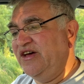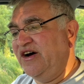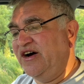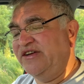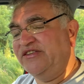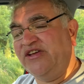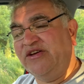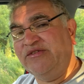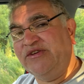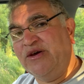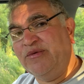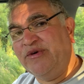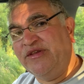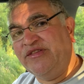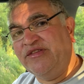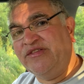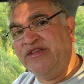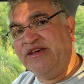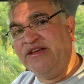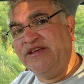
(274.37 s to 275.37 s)
I don't know
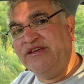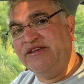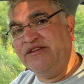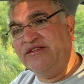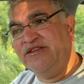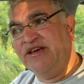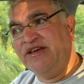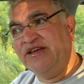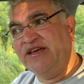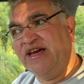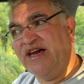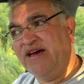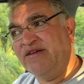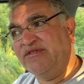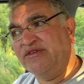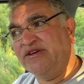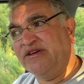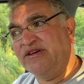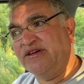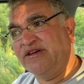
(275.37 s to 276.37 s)
whether they
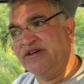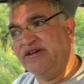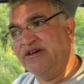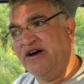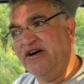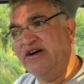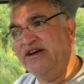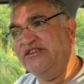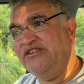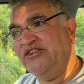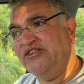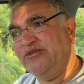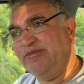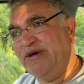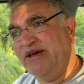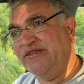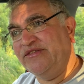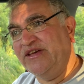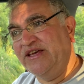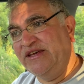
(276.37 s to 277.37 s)
have I
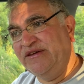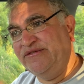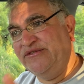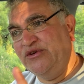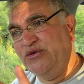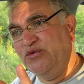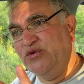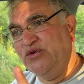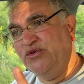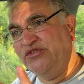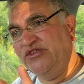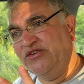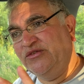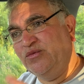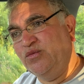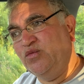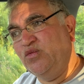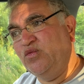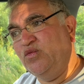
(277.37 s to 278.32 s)
suspect that if you ordered